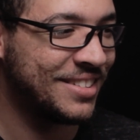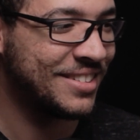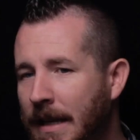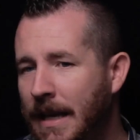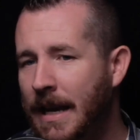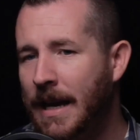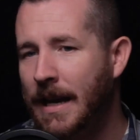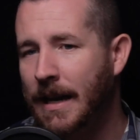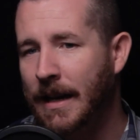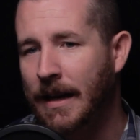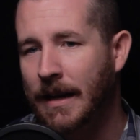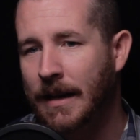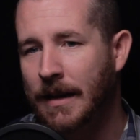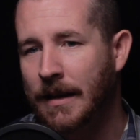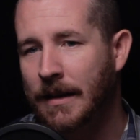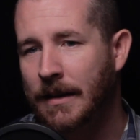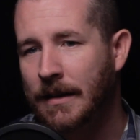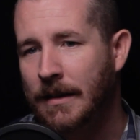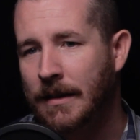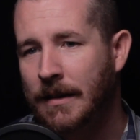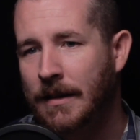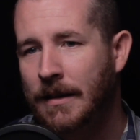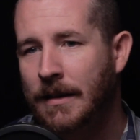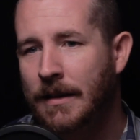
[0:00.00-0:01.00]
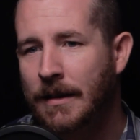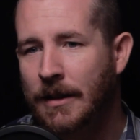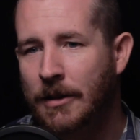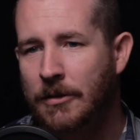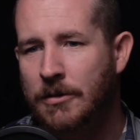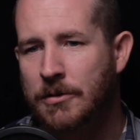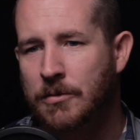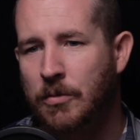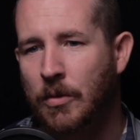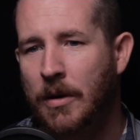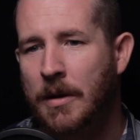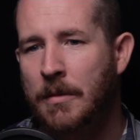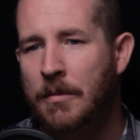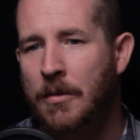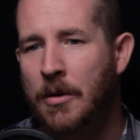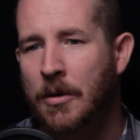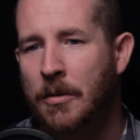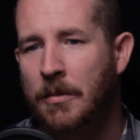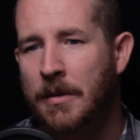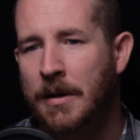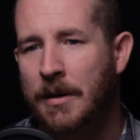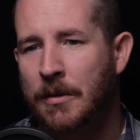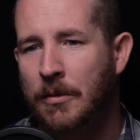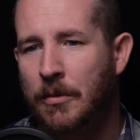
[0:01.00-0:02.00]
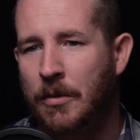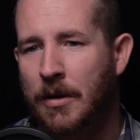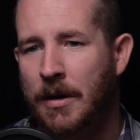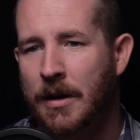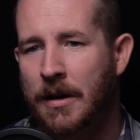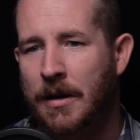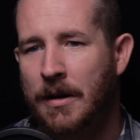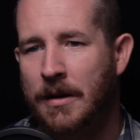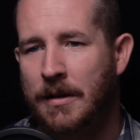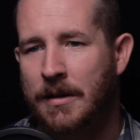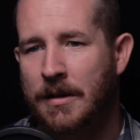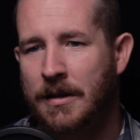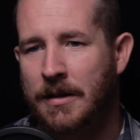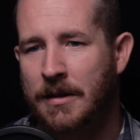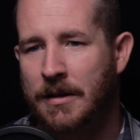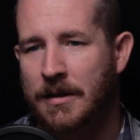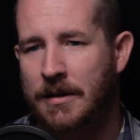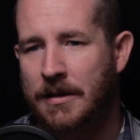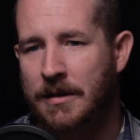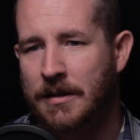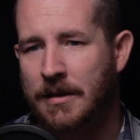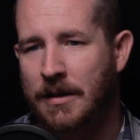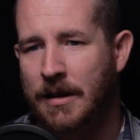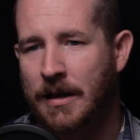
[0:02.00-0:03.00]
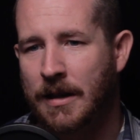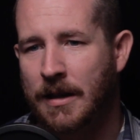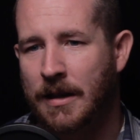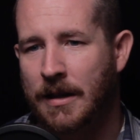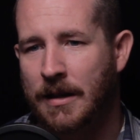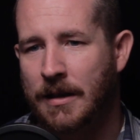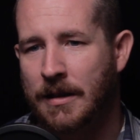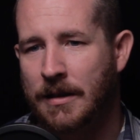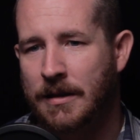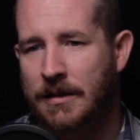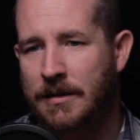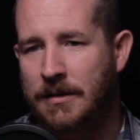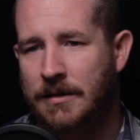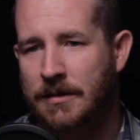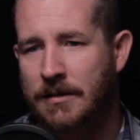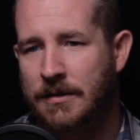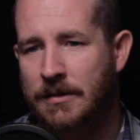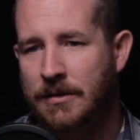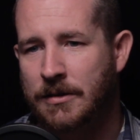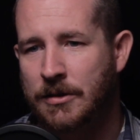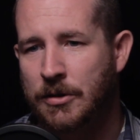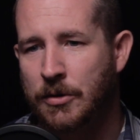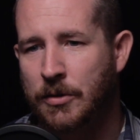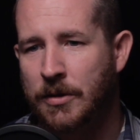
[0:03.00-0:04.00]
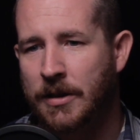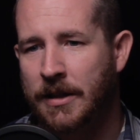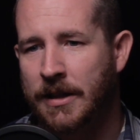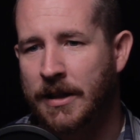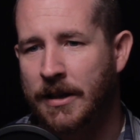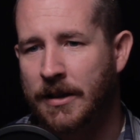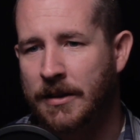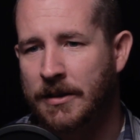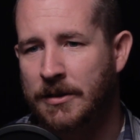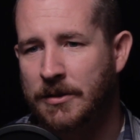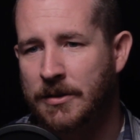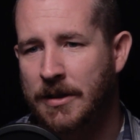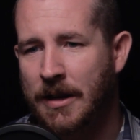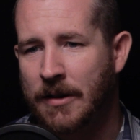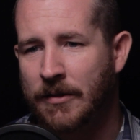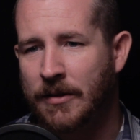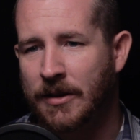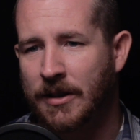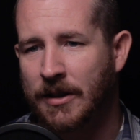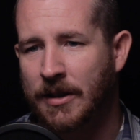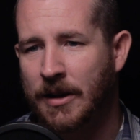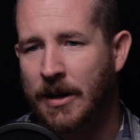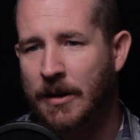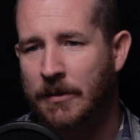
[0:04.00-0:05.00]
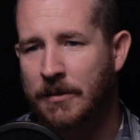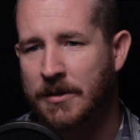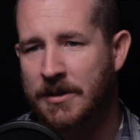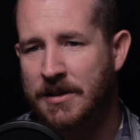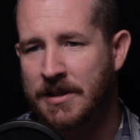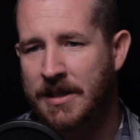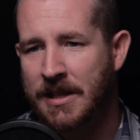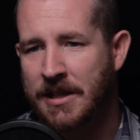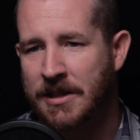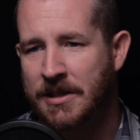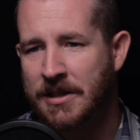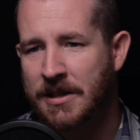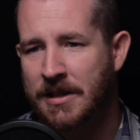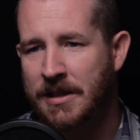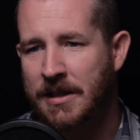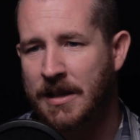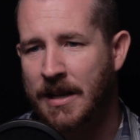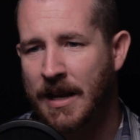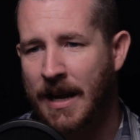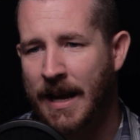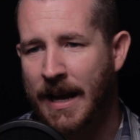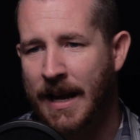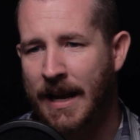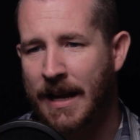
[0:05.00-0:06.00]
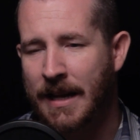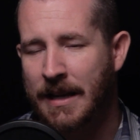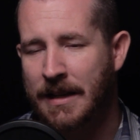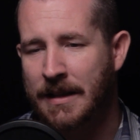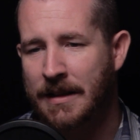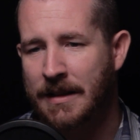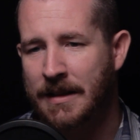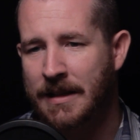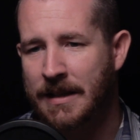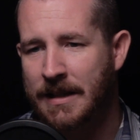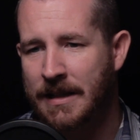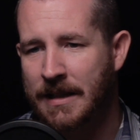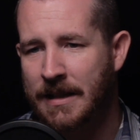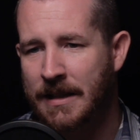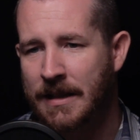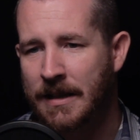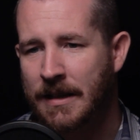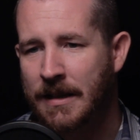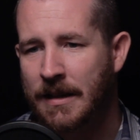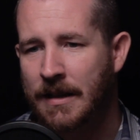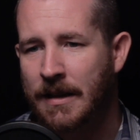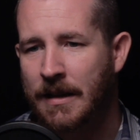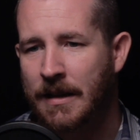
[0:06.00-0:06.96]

Yeah. There was one moment where the two of the characters were having a conversation, and the